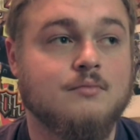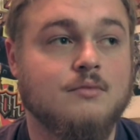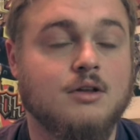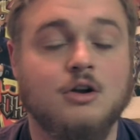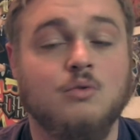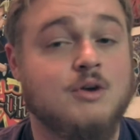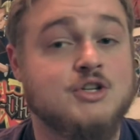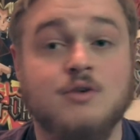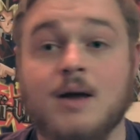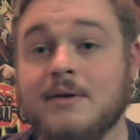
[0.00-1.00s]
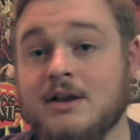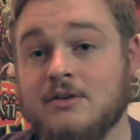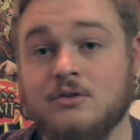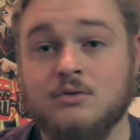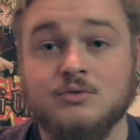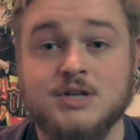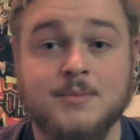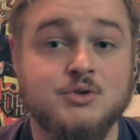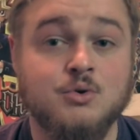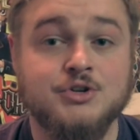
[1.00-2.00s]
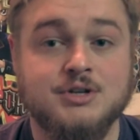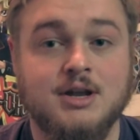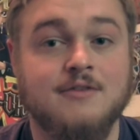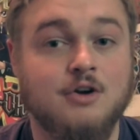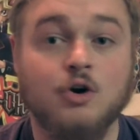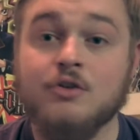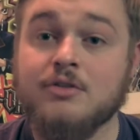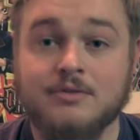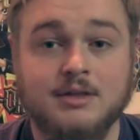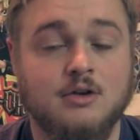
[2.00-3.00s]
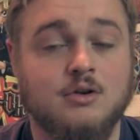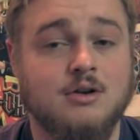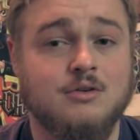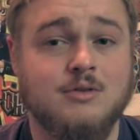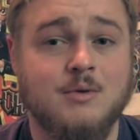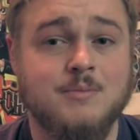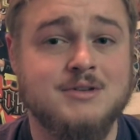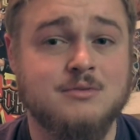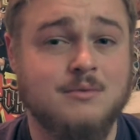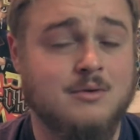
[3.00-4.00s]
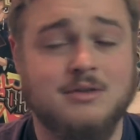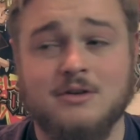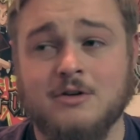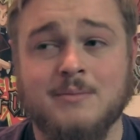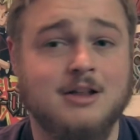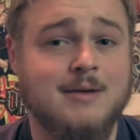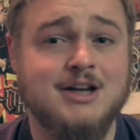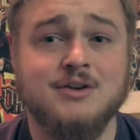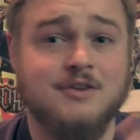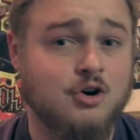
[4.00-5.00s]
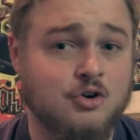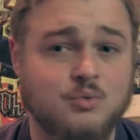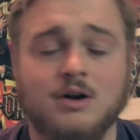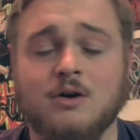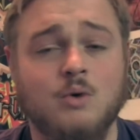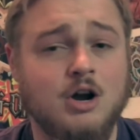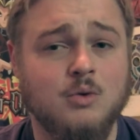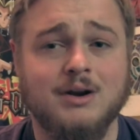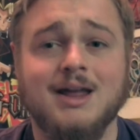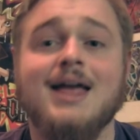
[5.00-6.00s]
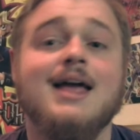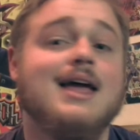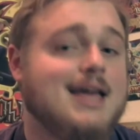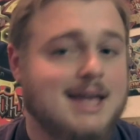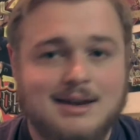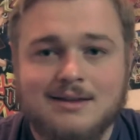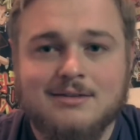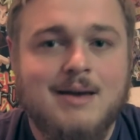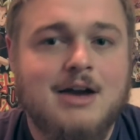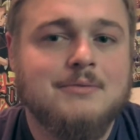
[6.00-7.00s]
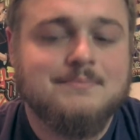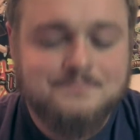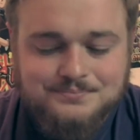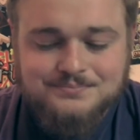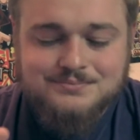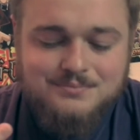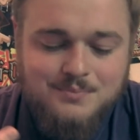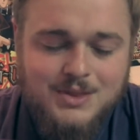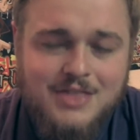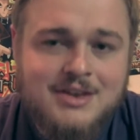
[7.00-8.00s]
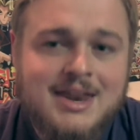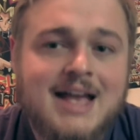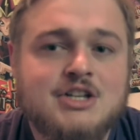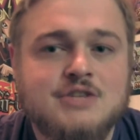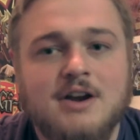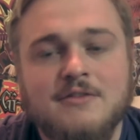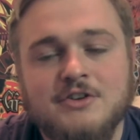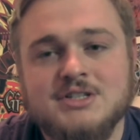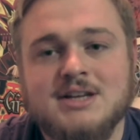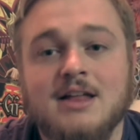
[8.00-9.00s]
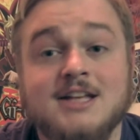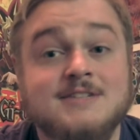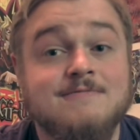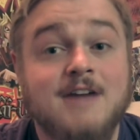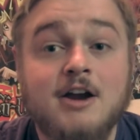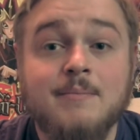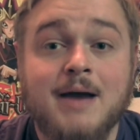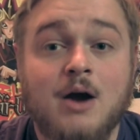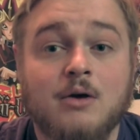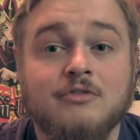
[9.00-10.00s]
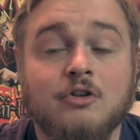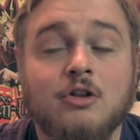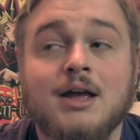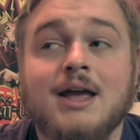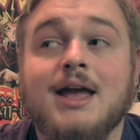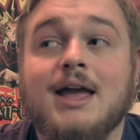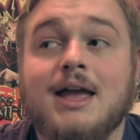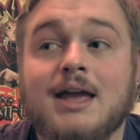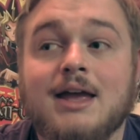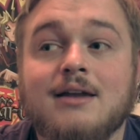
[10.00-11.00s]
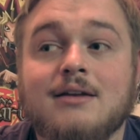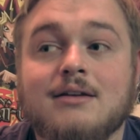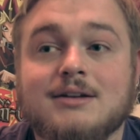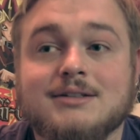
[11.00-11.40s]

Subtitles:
Rescue Rabbit into Sabersaurus and have an Earth thing. You're gonna do that with Megalomash and have an Earth or a Water one. It doesn't matter. The deck is just very versatile. It's very powerful, and